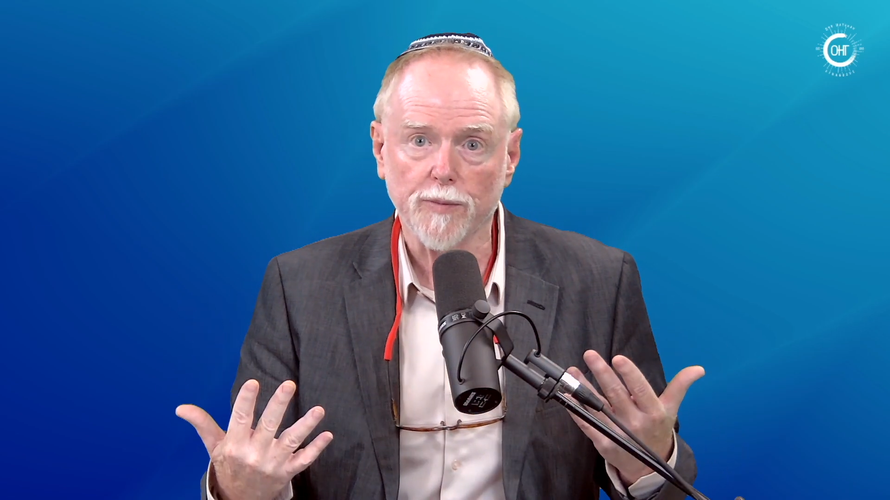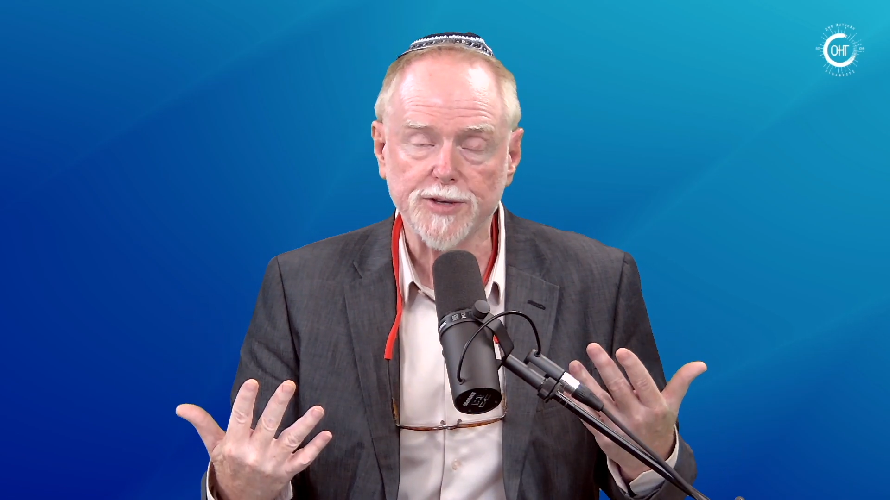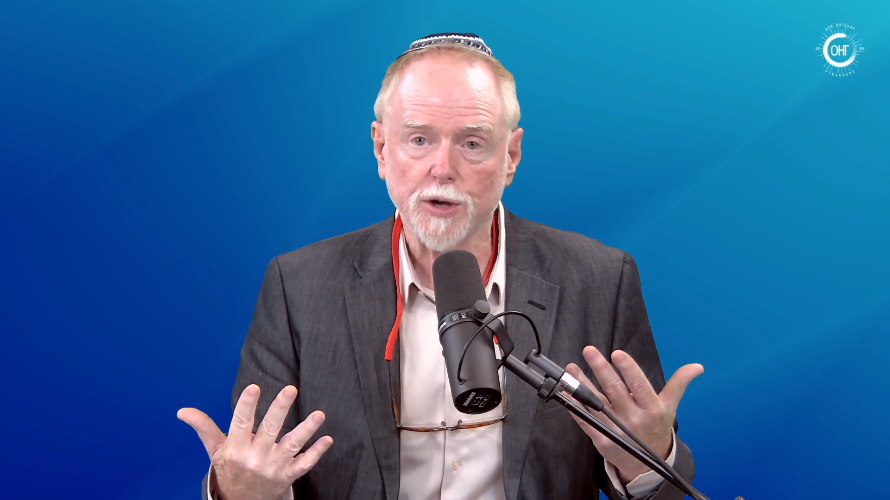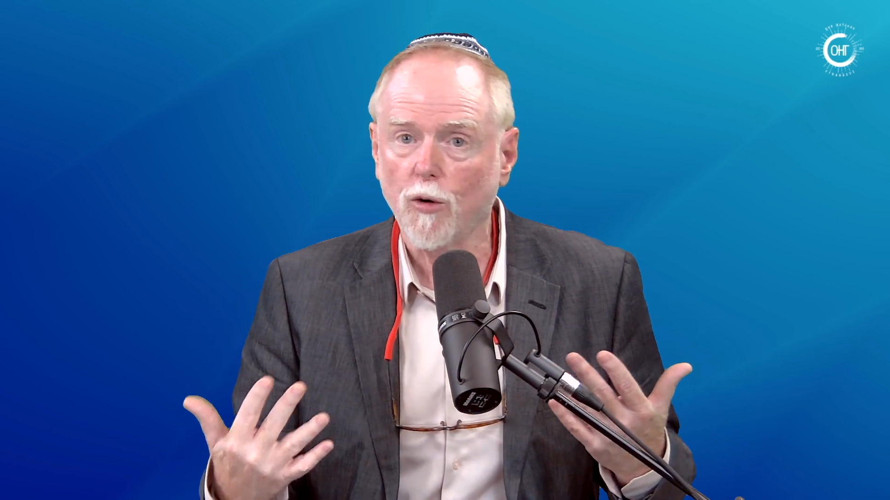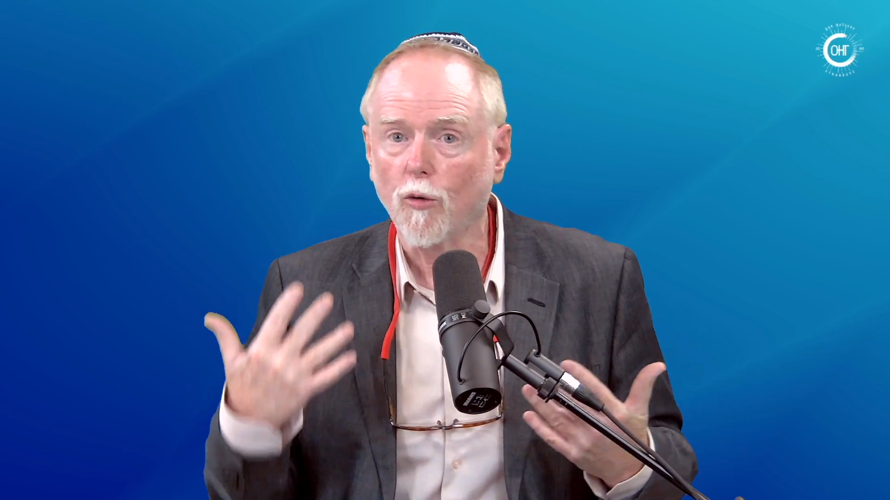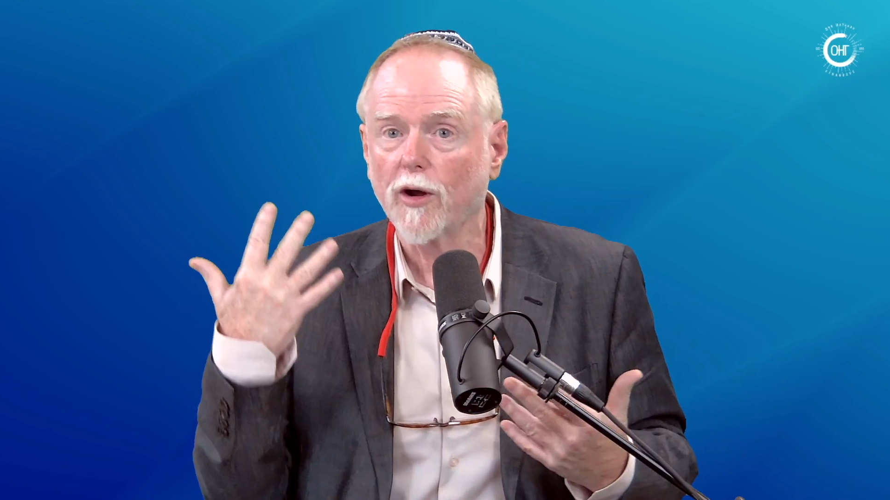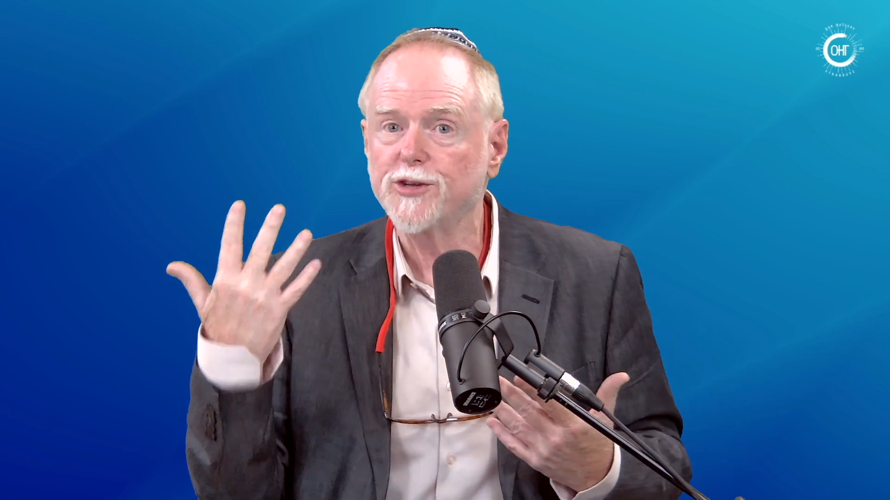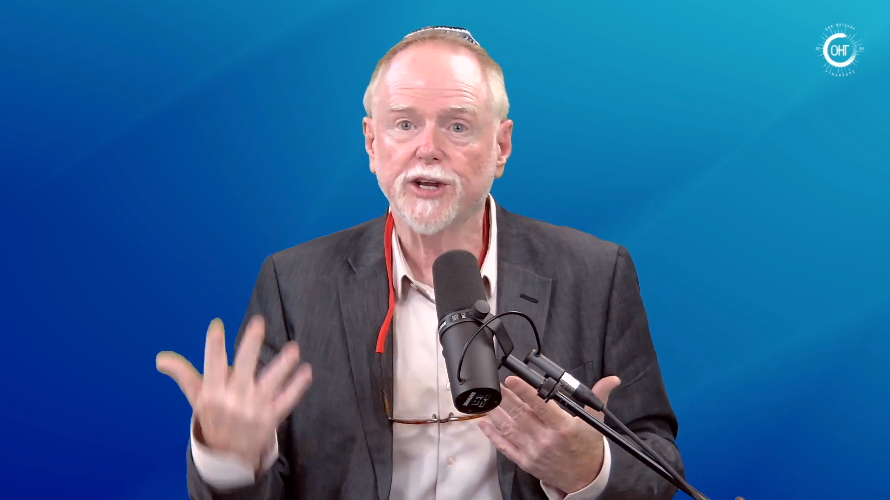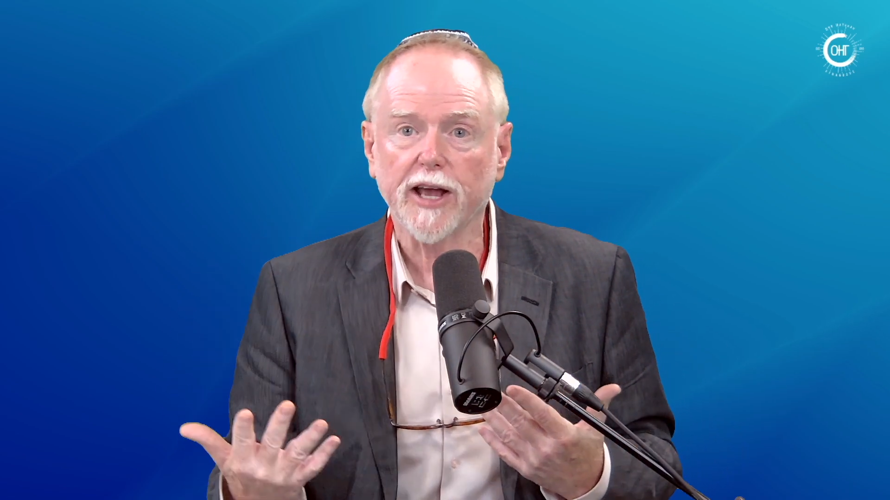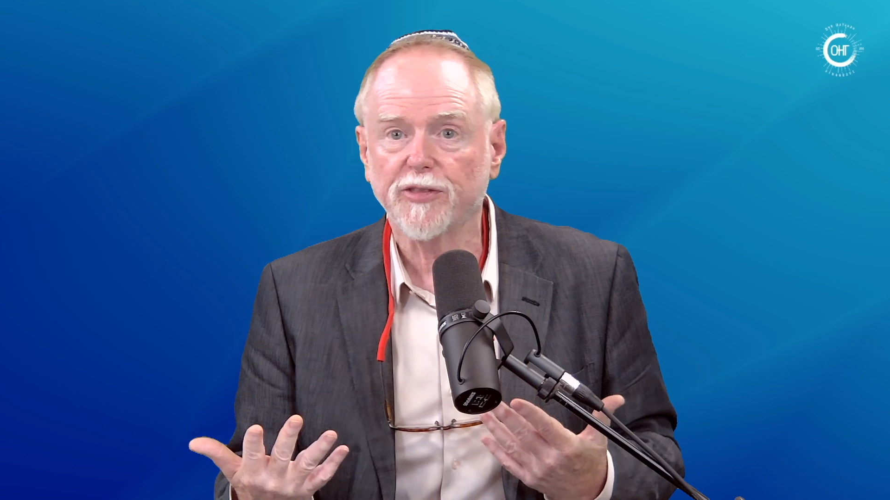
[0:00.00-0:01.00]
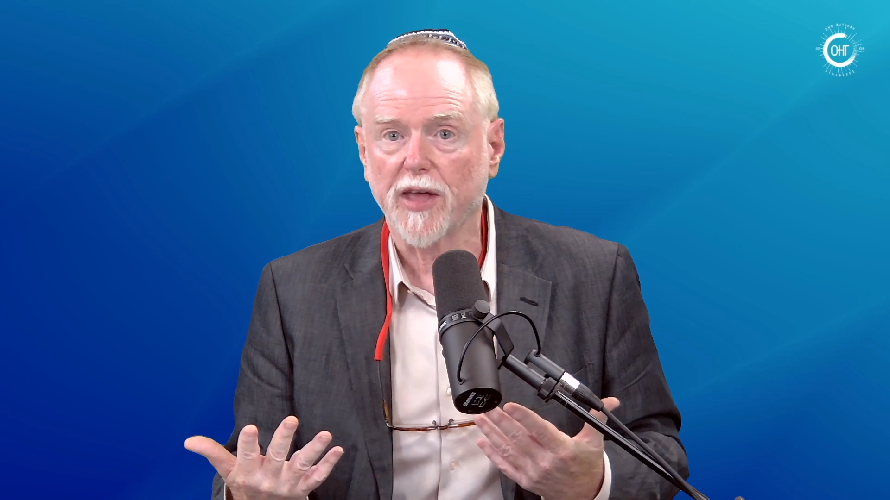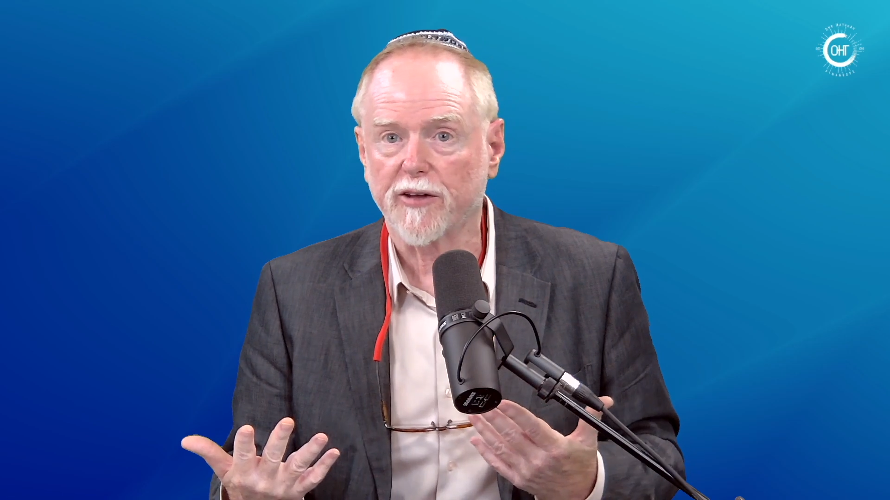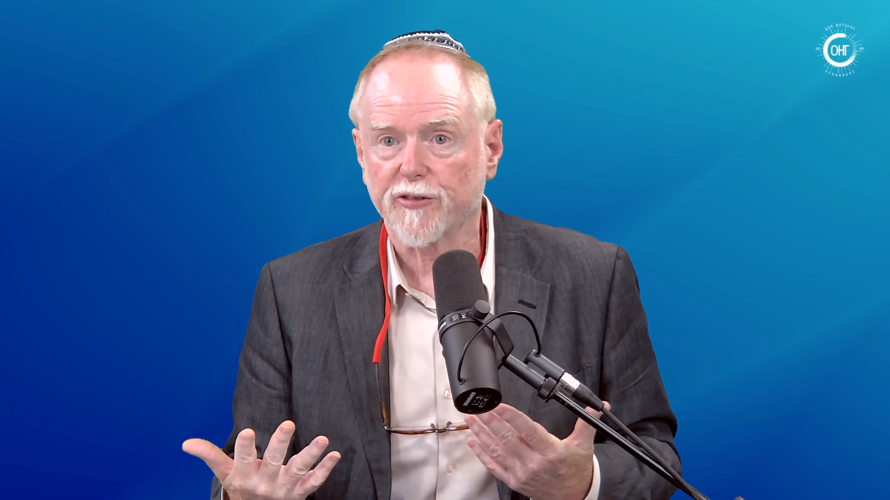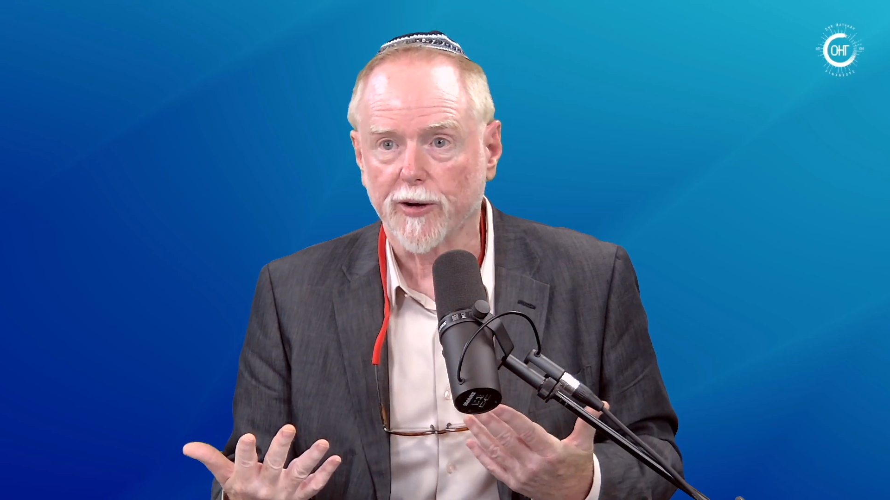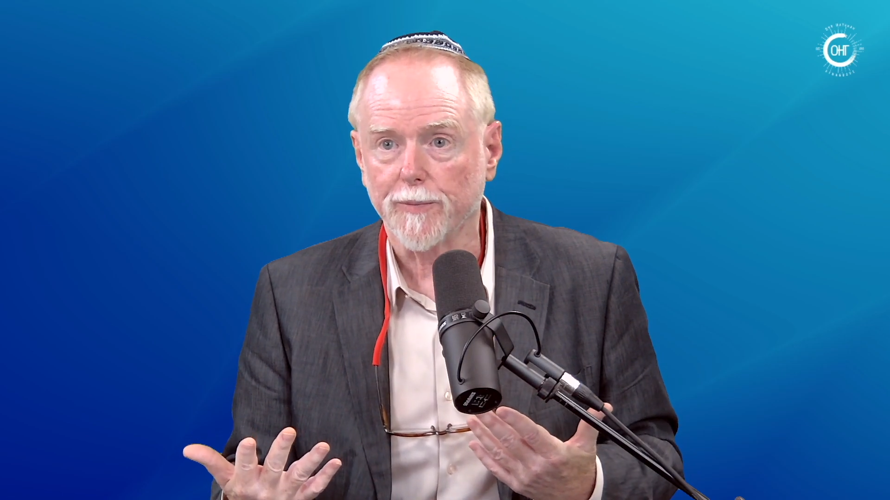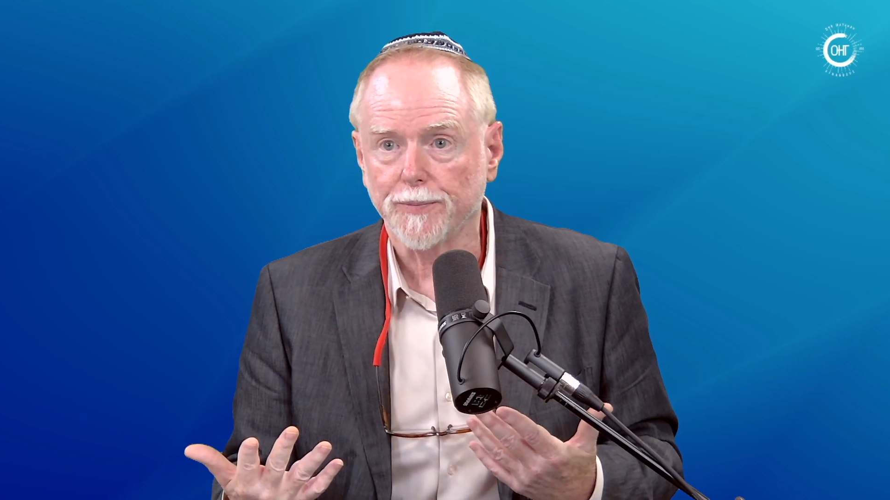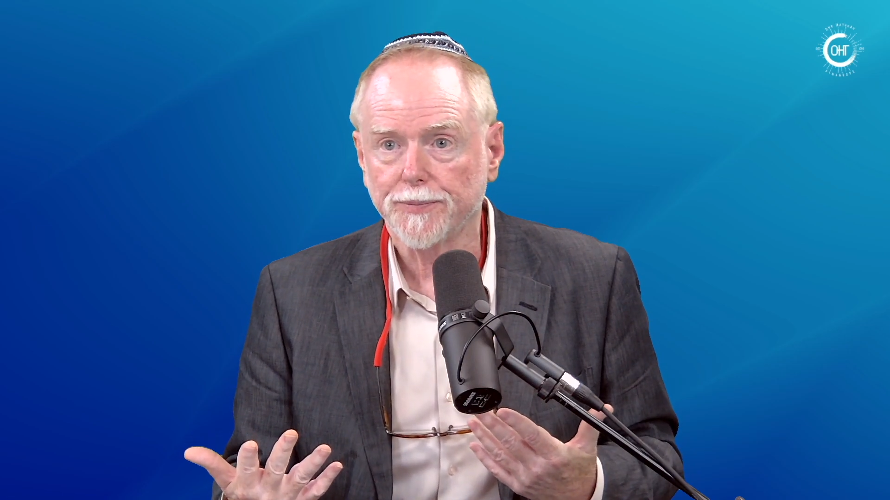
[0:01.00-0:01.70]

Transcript: They say, well, where'd you get that from?